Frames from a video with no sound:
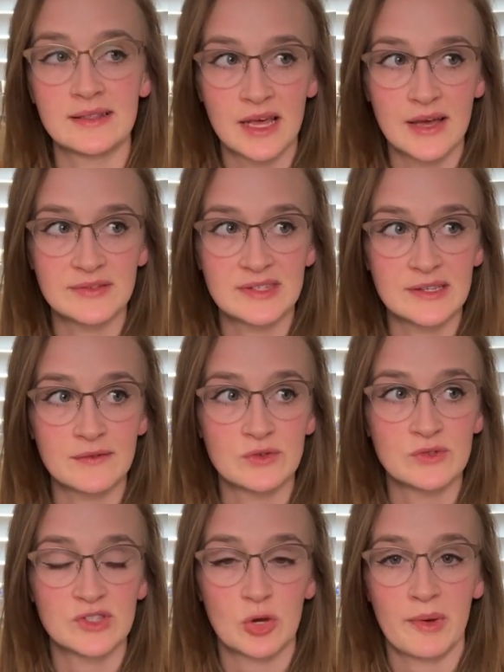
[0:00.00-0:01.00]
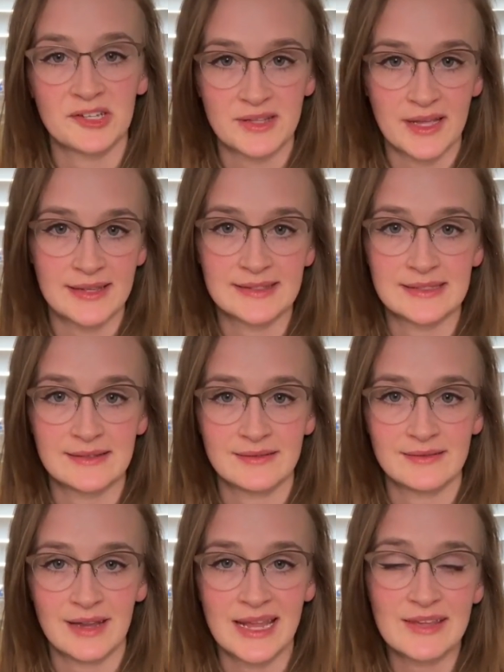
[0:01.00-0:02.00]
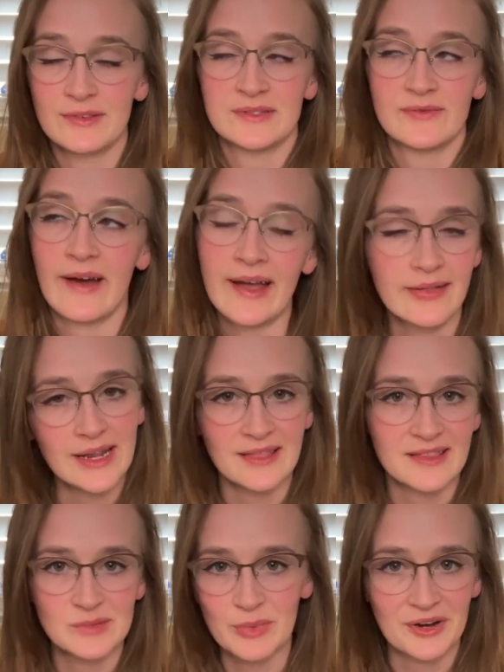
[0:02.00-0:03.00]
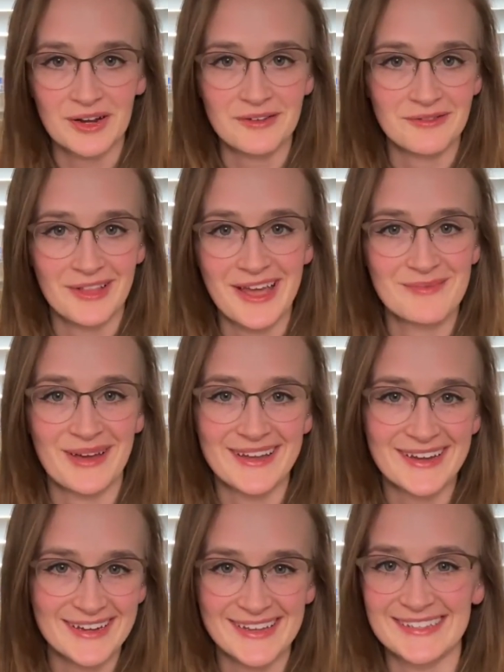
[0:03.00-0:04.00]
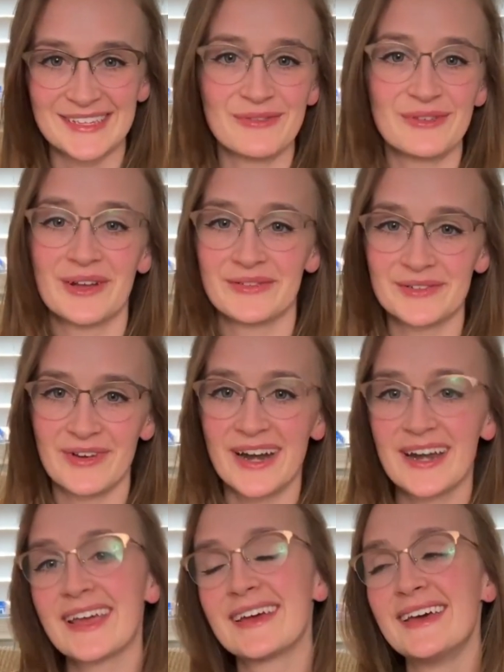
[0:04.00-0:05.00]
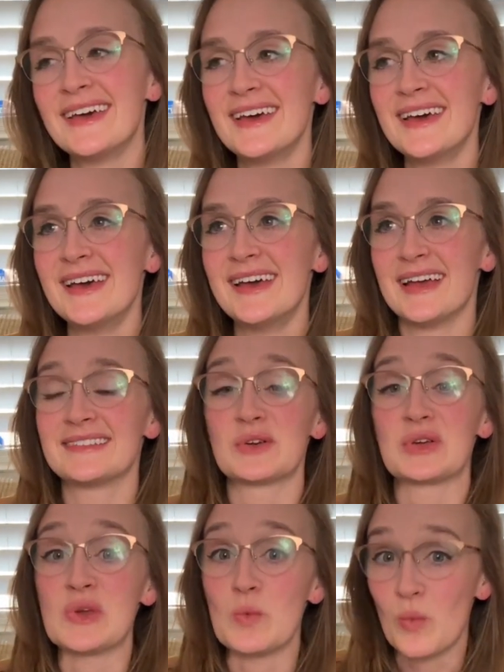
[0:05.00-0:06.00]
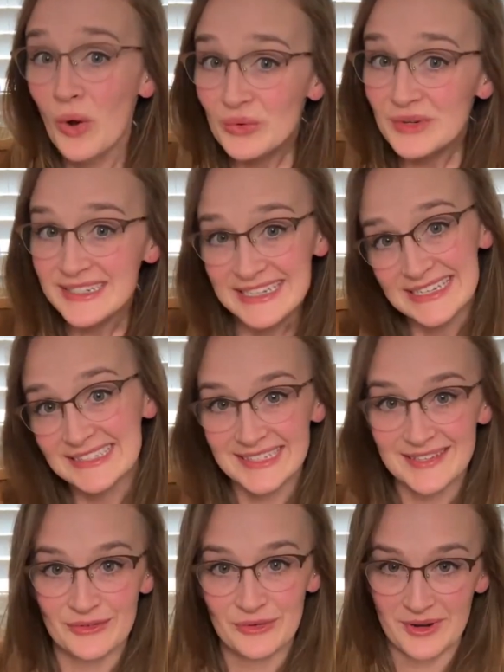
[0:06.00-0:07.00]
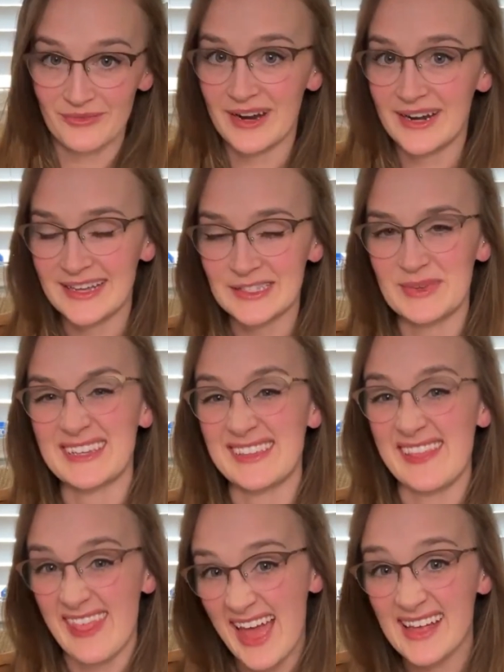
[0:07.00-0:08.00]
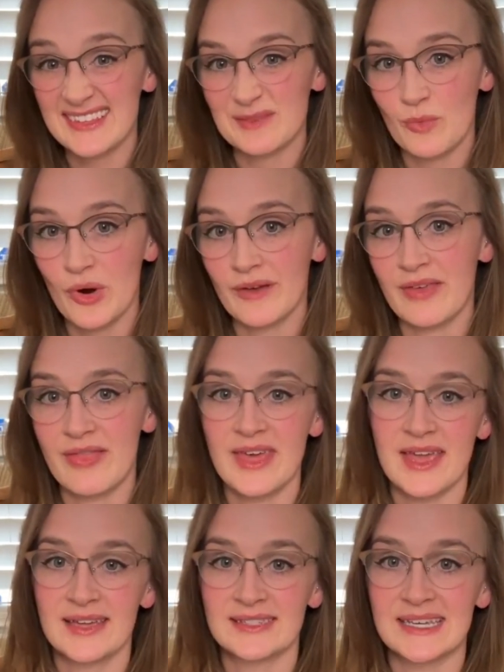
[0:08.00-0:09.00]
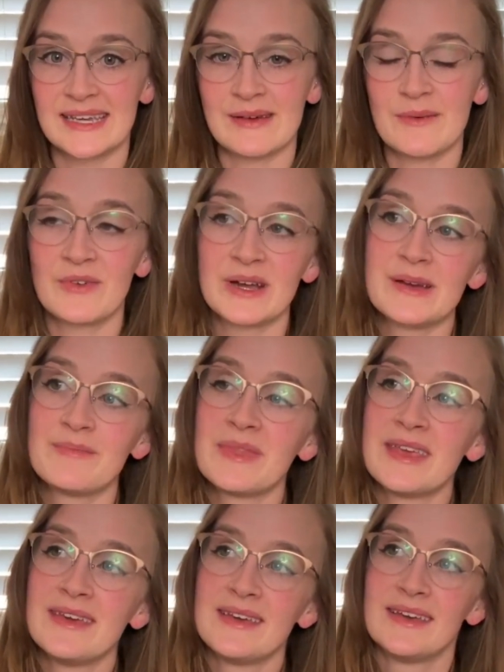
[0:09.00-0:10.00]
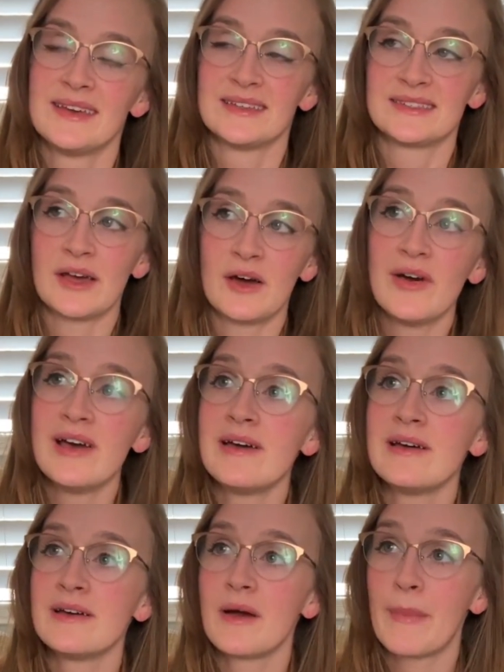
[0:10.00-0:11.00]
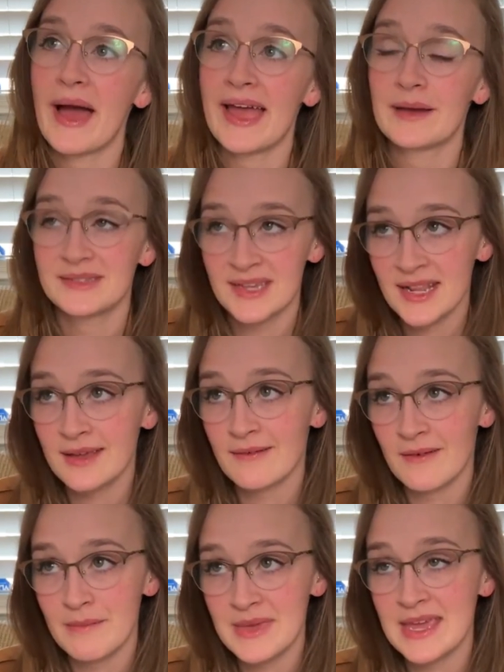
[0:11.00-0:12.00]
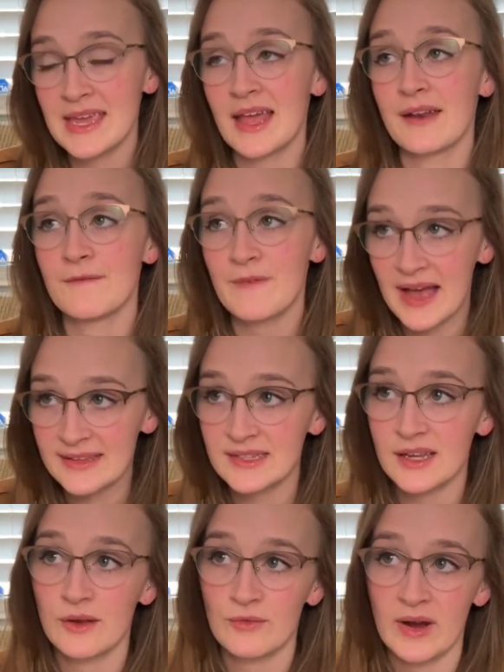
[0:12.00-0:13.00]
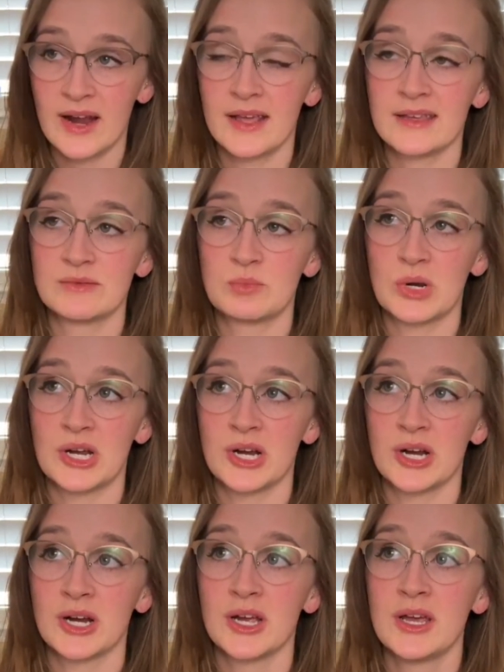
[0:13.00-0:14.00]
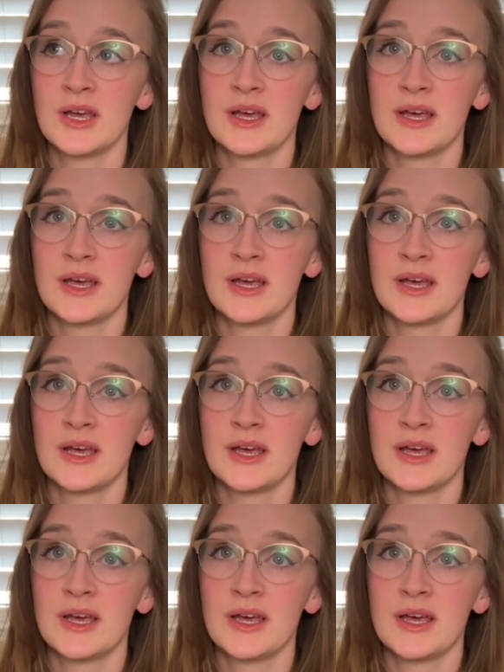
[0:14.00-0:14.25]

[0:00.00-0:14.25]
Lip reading: he loves seafood so much that he was violating the spirit of Lent by eating seafood every Friday. And so he won't eat seafood on Fridays because that's more of the thing to give up for him. So by abstaining from meat and fasting on Fridays, we're